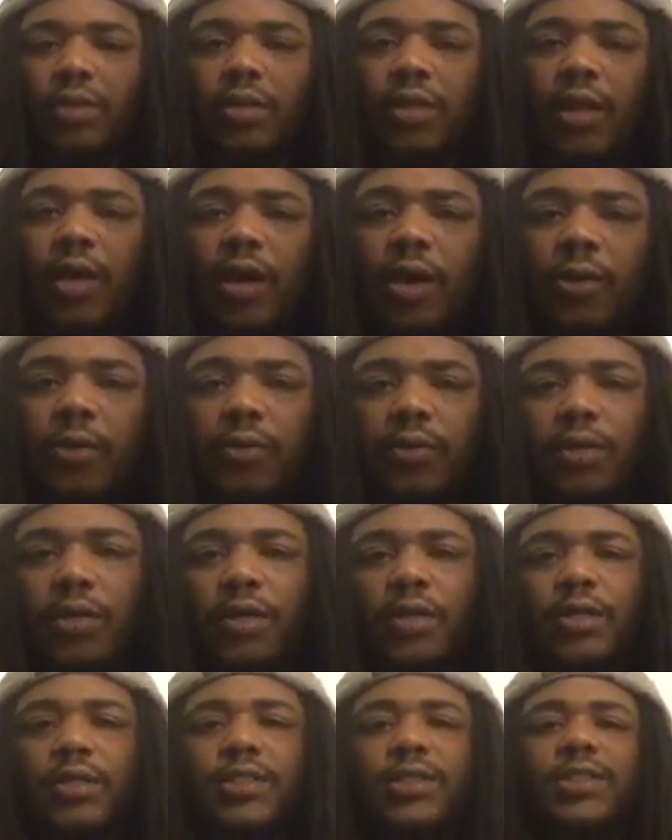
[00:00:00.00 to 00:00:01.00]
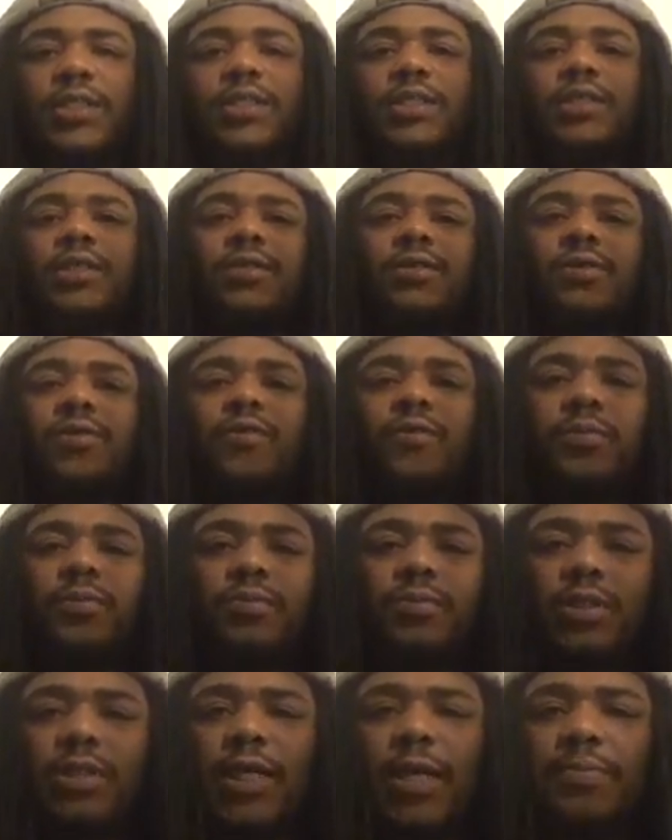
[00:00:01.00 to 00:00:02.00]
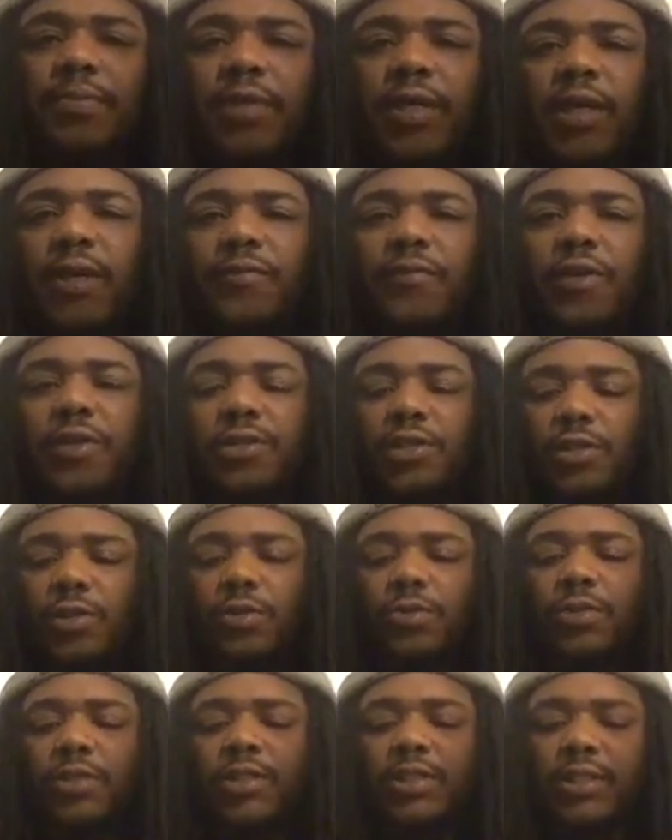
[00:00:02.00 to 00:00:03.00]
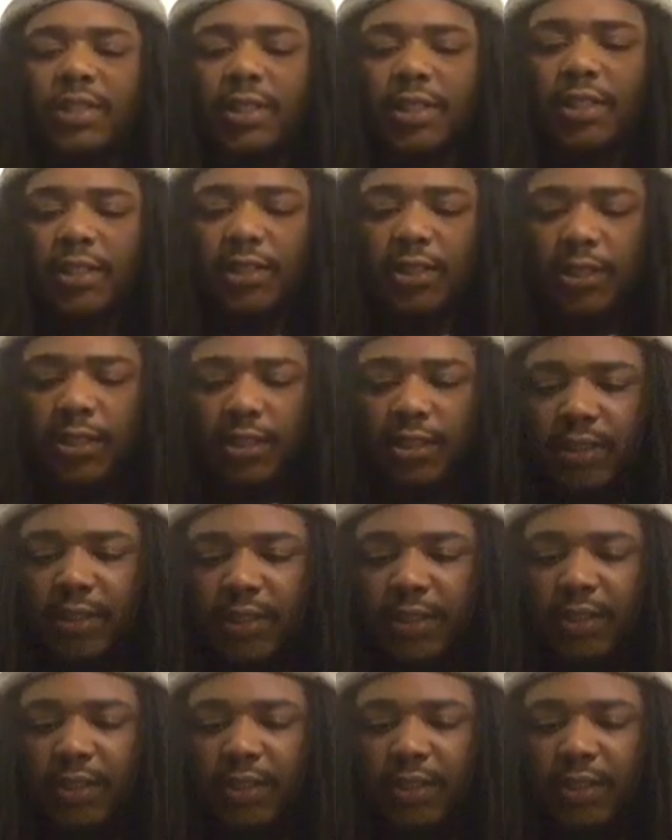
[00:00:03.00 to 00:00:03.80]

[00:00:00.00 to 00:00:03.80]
Now, in Ezekiel chapter 8, verse 2, it says,